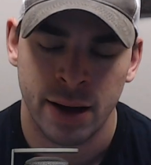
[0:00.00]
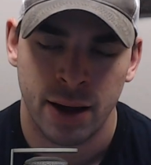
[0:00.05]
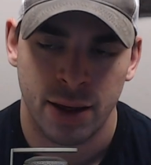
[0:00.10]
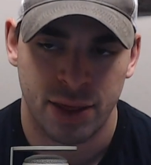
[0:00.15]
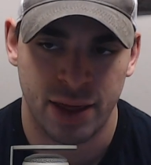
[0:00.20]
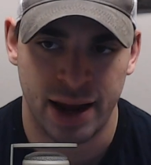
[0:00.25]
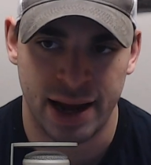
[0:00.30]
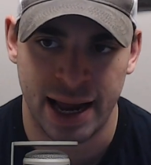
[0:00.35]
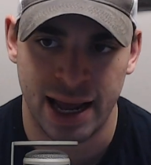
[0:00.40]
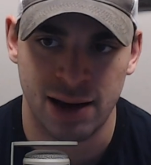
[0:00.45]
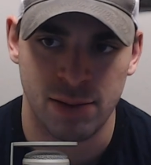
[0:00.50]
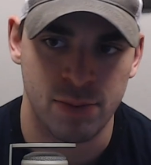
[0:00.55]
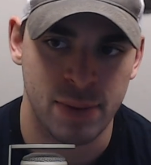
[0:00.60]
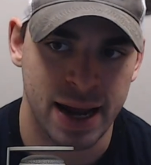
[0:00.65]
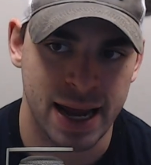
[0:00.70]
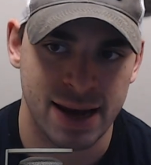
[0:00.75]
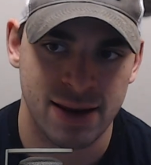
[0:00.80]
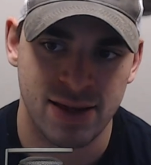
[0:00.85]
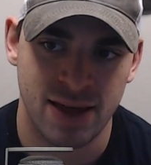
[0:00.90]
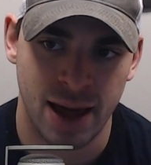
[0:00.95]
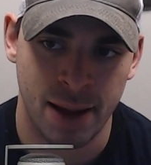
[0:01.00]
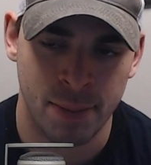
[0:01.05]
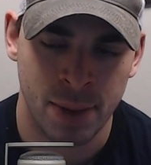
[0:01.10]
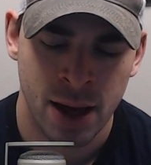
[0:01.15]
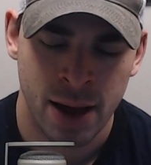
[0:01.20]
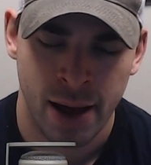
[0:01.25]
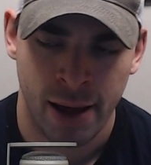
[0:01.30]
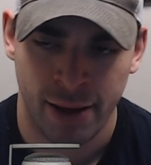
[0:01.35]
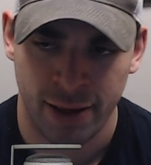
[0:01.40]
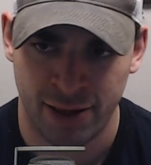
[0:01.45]
that had made them
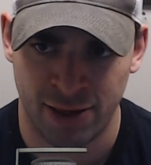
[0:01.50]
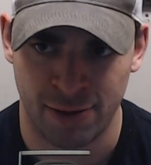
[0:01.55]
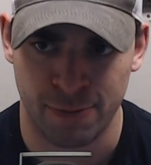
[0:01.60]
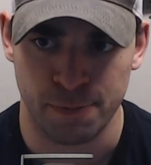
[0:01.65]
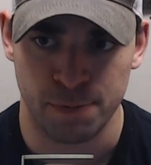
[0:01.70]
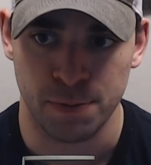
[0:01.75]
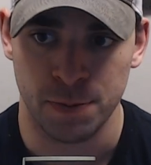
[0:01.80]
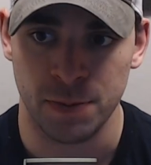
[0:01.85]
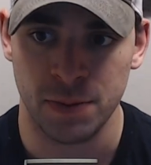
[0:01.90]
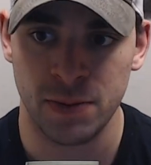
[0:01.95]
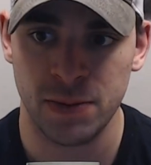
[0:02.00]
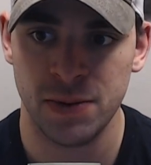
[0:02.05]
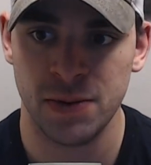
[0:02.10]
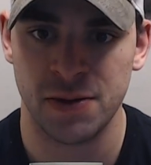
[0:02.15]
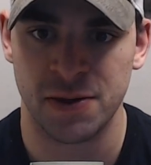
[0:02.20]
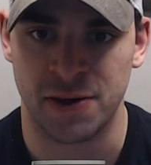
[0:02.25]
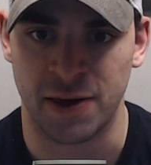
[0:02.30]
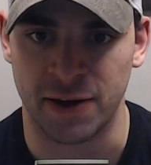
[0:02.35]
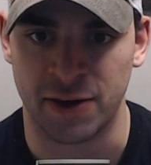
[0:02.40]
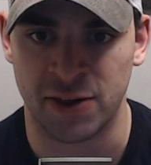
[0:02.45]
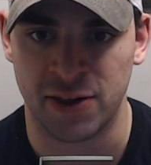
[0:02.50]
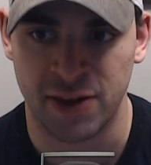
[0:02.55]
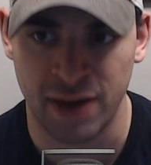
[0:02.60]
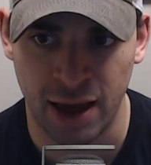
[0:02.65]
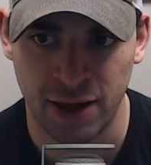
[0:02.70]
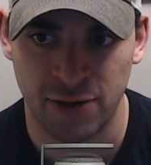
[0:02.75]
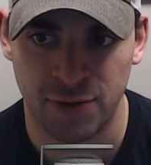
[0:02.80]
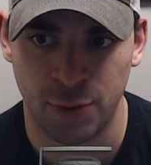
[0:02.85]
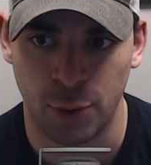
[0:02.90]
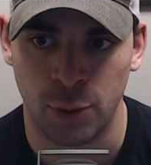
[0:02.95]

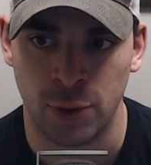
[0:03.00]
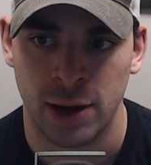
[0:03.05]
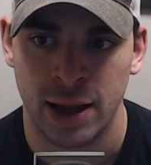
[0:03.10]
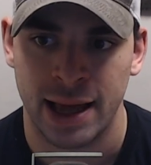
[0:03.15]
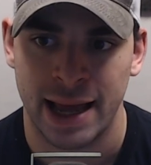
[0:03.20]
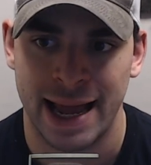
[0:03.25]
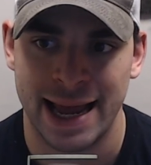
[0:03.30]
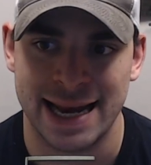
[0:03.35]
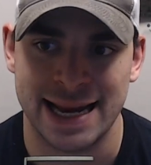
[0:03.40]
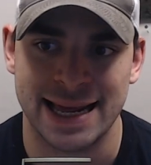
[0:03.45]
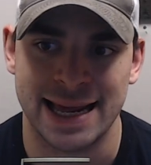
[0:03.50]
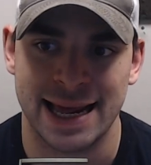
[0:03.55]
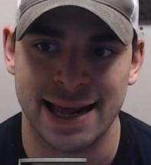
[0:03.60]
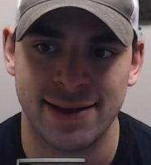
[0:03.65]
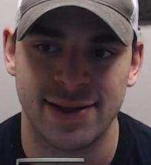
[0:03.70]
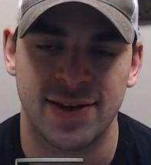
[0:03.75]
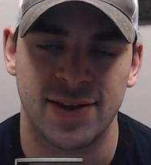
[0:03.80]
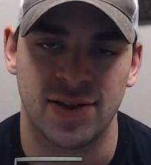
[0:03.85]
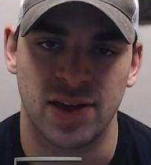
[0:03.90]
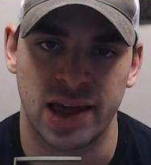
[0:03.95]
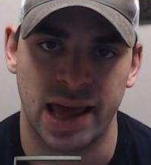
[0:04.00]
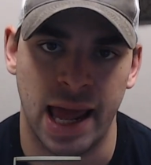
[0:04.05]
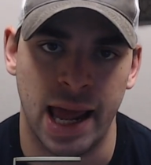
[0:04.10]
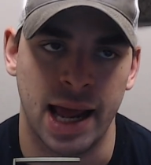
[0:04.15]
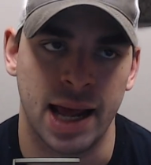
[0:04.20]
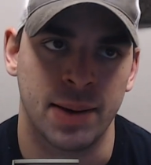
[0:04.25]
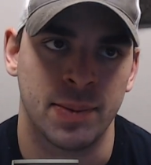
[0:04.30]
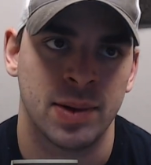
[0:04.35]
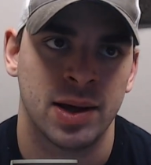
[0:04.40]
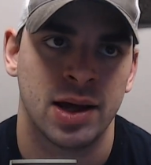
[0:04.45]
successful heading into the
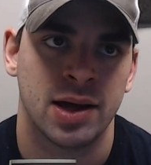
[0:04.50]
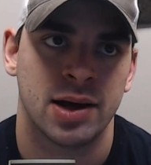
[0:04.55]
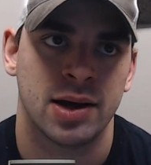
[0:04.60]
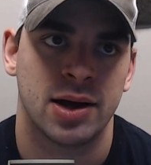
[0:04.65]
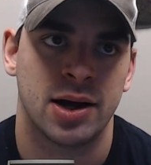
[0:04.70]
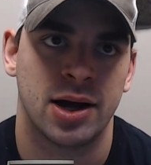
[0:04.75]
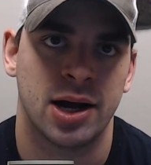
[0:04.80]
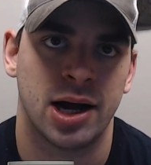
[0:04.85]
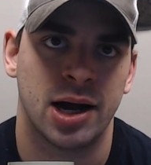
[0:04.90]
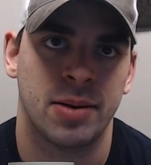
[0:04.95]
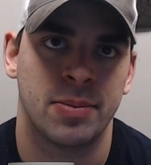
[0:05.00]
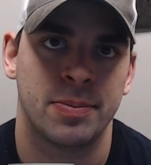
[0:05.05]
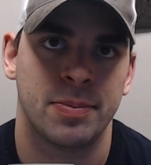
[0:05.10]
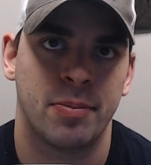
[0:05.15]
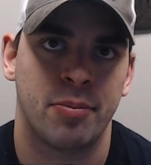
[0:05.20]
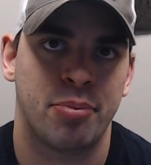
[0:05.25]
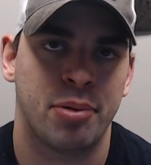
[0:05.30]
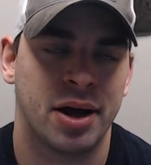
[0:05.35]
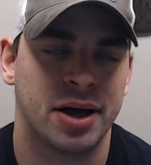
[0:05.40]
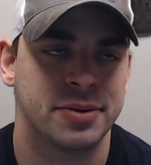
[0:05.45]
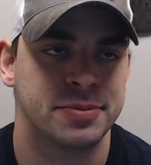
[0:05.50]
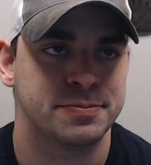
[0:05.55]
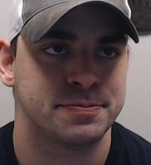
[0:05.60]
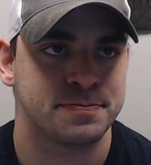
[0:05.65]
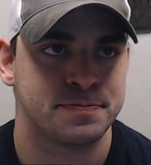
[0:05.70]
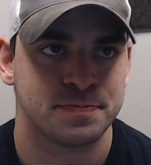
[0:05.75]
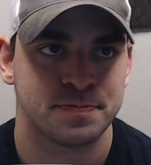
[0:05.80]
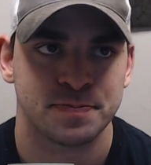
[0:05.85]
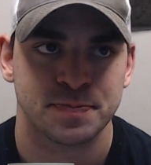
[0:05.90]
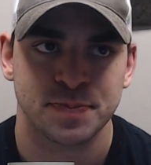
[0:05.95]
game. But
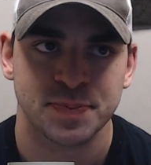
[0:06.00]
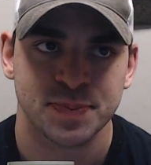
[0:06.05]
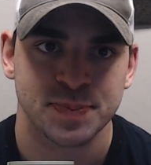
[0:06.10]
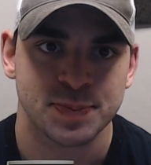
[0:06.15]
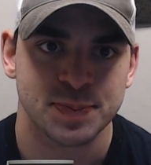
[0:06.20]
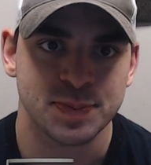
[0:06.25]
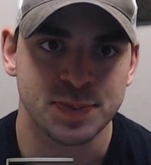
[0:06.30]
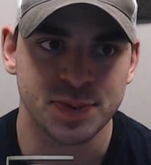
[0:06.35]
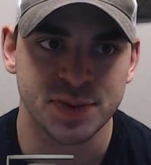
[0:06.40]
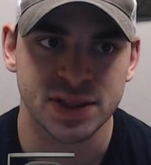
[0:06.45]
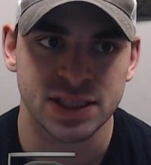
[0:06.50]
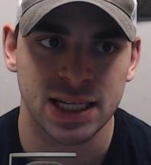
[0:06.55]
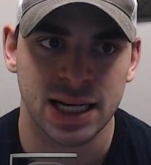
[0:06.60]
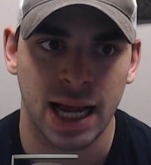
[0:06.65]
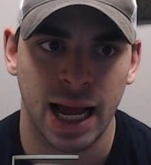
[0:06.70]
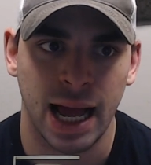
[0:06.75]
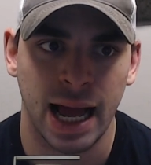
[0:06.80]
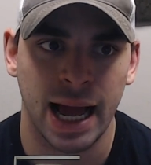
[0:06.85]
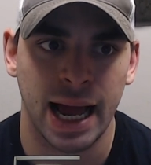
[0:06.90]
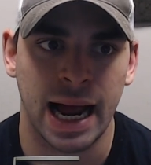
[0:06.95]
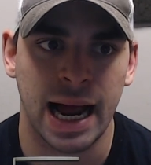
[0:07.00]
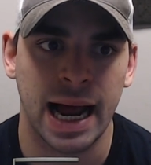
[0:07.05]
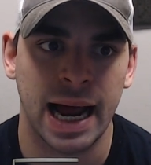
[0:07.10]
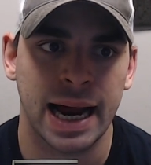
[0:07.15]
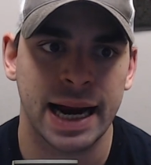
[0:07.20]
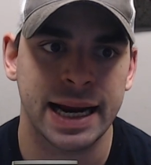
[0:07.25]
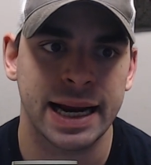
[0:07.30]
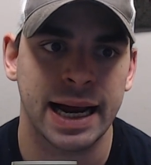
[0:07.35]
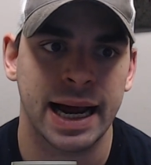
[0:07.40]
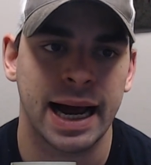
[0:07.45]

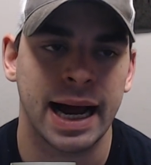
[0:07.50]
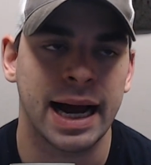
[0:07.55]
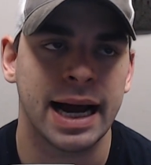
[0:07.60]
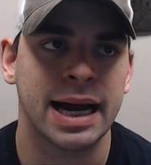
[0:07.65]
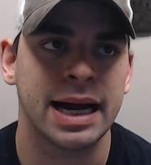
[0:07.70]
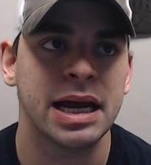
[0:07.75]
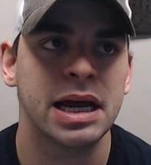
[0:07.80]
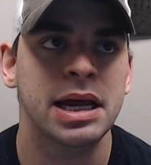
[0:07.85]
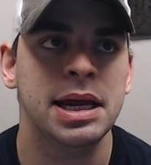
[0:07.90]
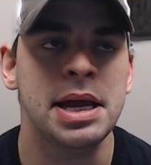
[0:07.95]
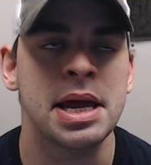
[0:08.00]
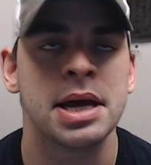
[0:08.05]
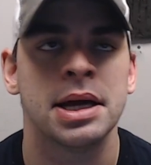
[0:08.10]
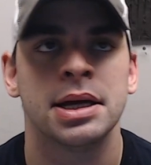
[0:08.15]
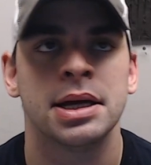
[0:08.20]
I've